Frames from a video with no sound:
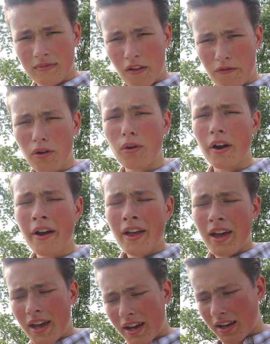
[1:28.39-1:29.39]
floor
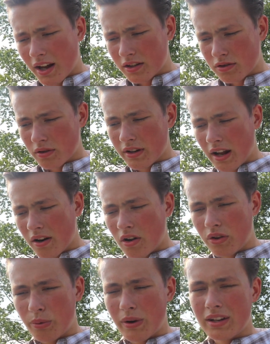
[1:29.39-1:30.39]
and got it torn down
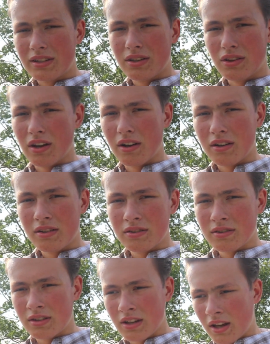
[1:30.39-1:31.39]
all the way to the
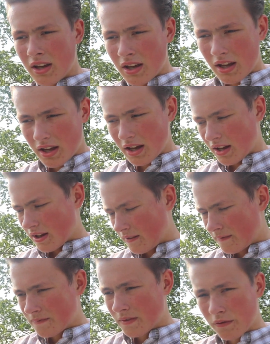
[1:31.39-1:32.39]

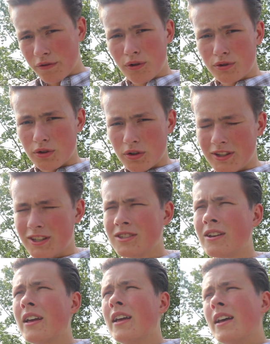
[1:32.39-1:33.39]
floor
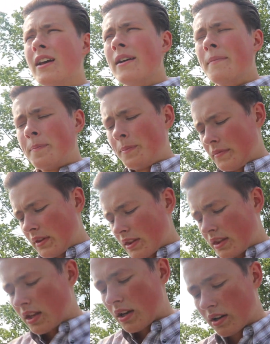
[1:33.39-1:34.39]
joists,
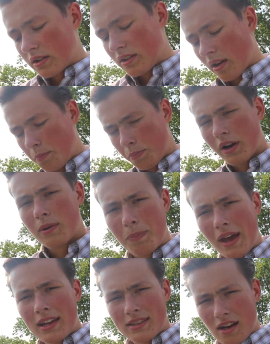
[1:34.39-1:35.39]
there's a brick
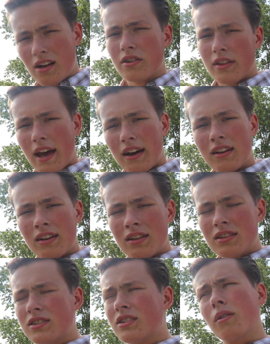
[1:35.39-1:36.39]
base under that.
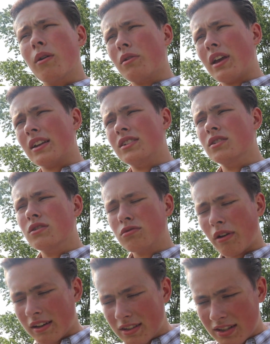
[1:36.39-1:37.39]
So what we had to do is
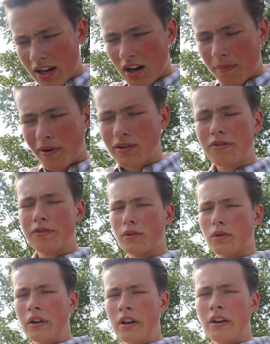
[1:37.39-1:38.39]
we had to tear up all the
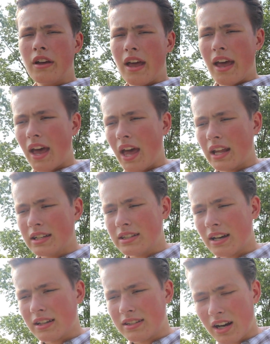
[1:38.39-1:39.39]
floor and
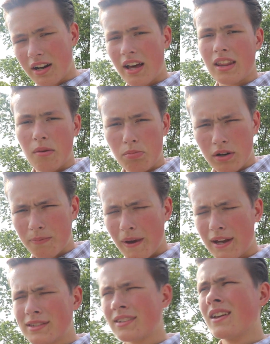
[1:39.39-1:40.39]
tear down that brick
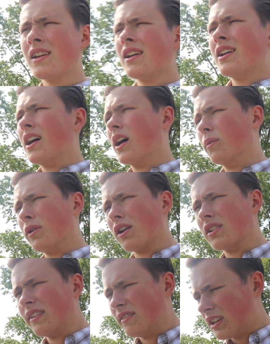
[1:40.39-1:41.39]
base. We
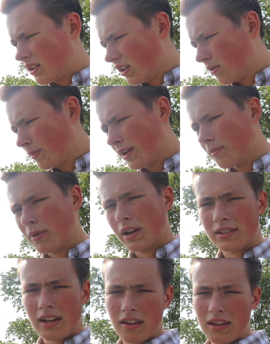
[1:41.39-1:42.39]
are leaving a little bit of
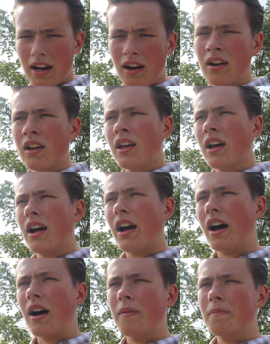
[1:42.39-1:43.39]
brick down there,
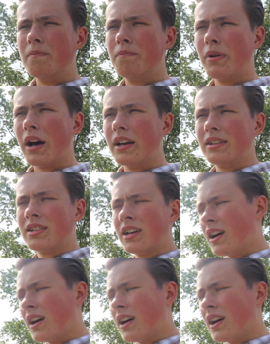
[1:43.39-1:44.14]
but